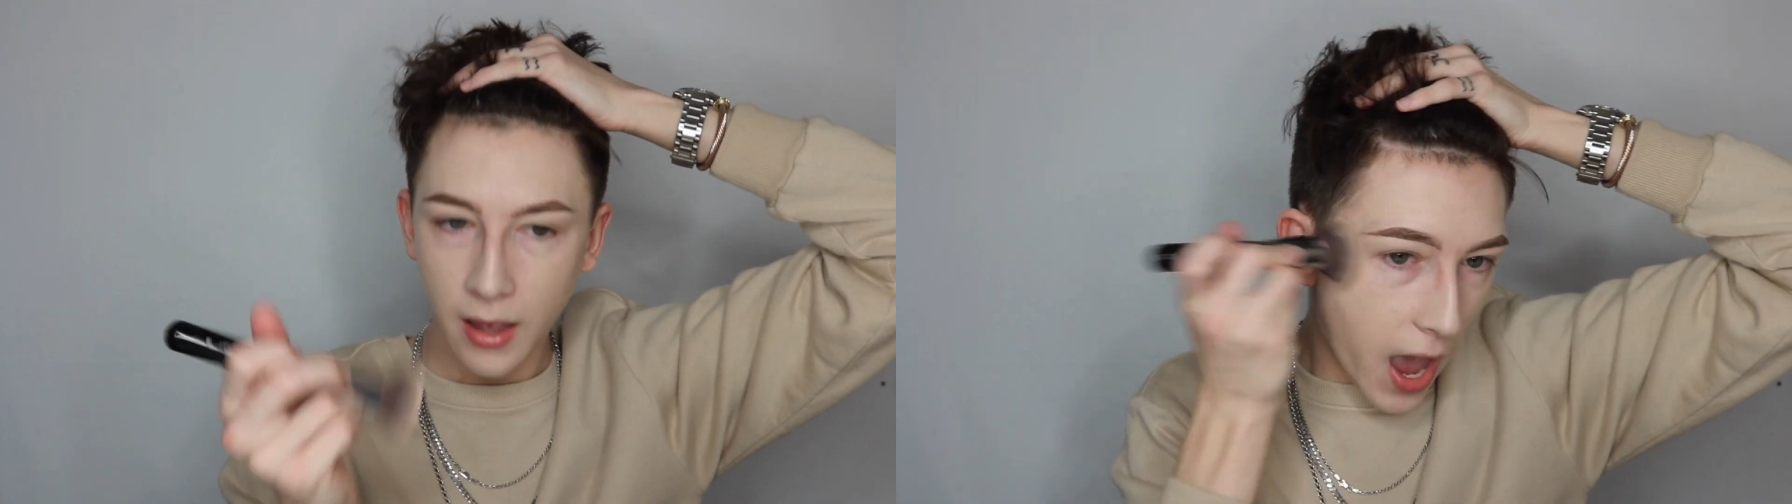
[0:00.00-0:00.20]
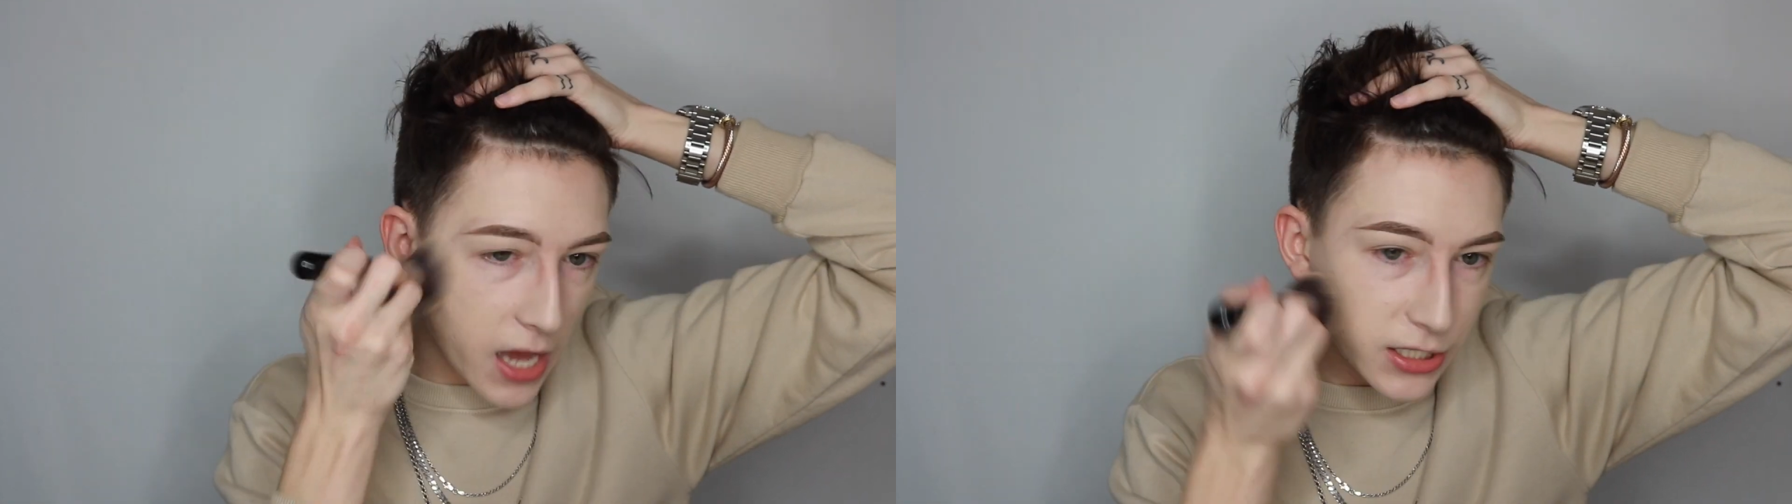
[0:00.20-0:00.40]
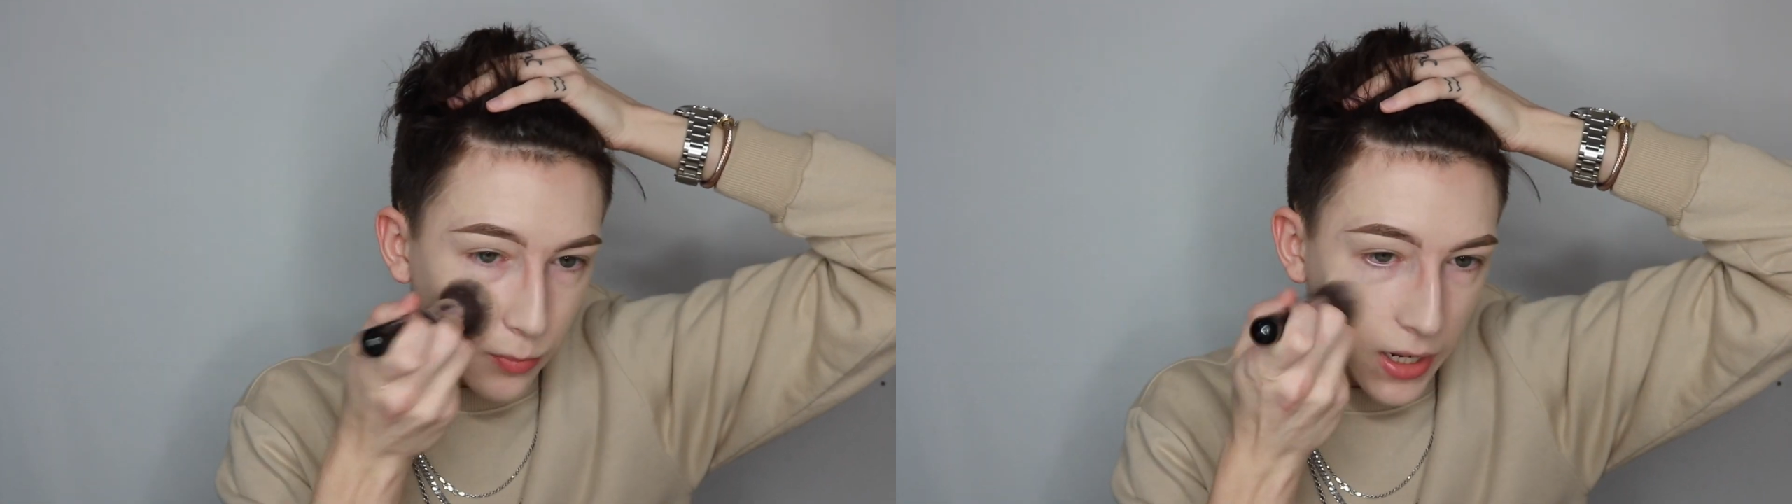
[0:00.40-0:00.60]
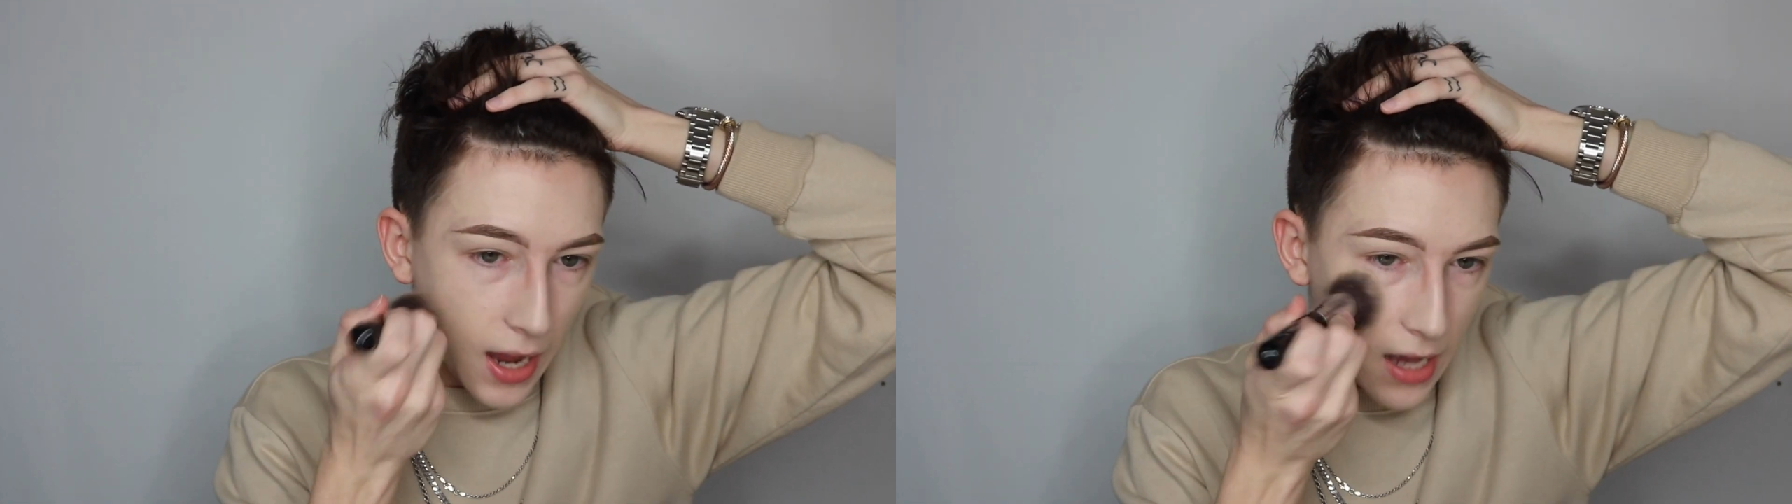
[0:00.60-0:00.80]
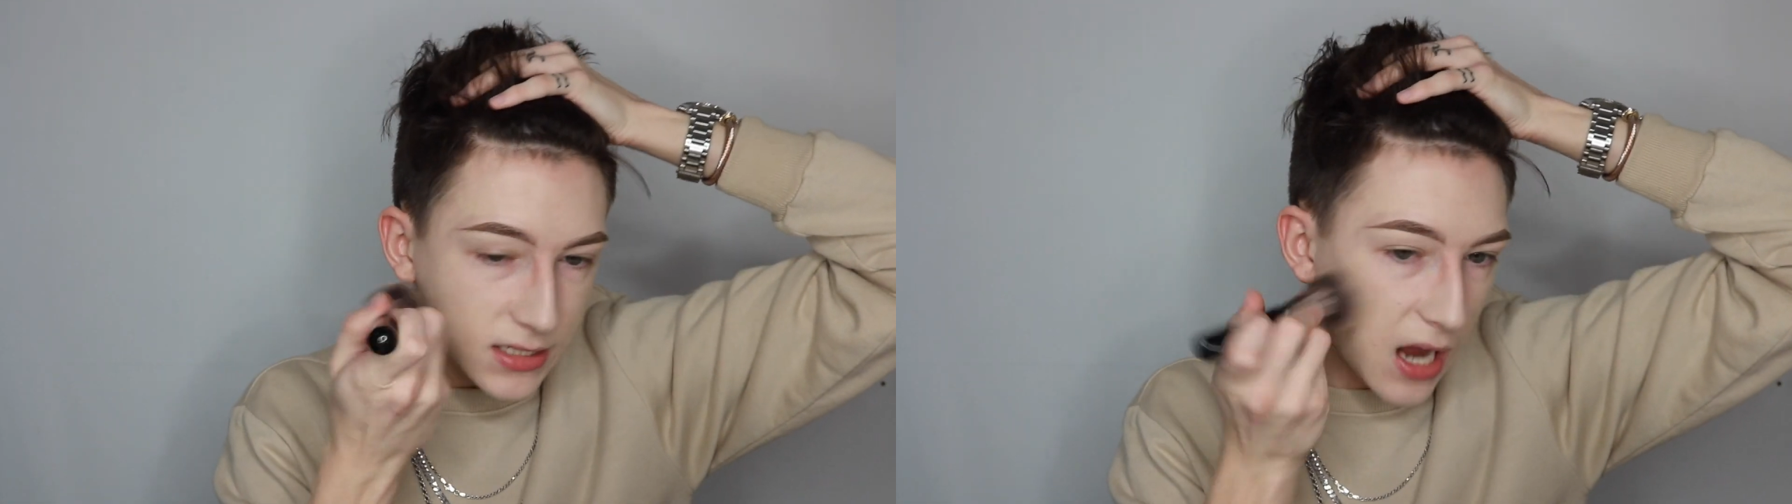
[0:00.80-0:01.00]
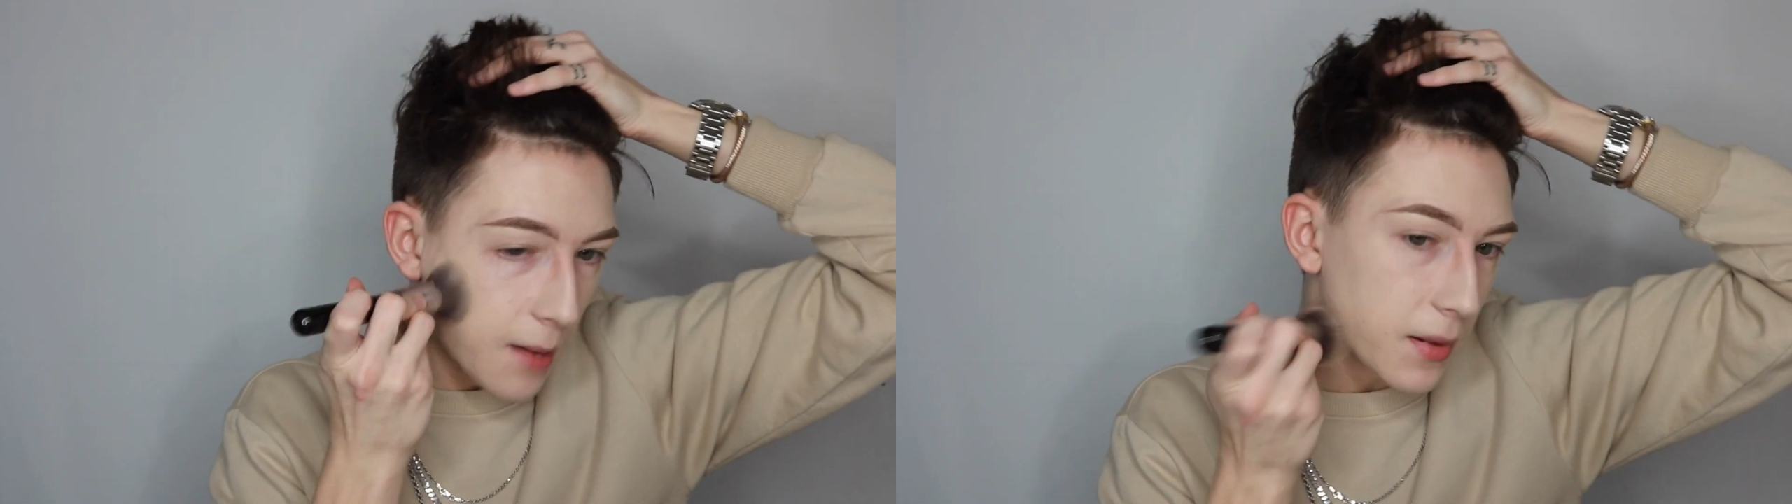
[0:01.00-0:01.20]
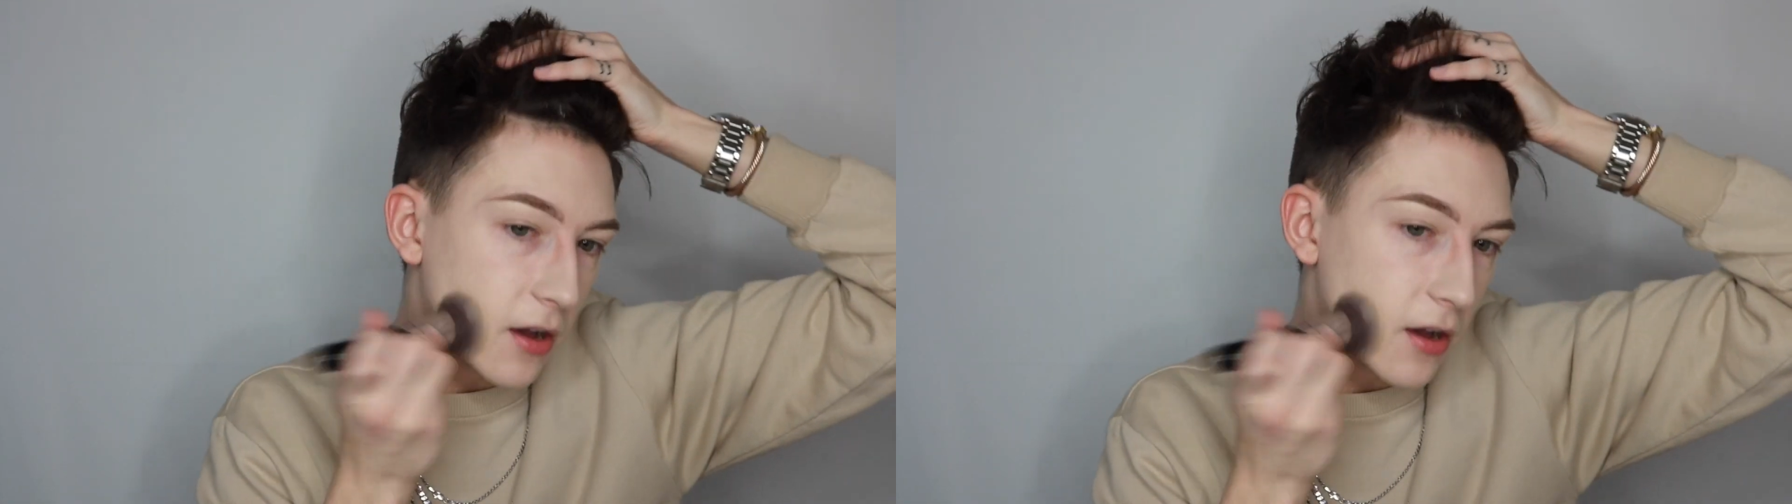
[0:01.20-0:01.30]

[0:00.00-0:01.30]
And we get on top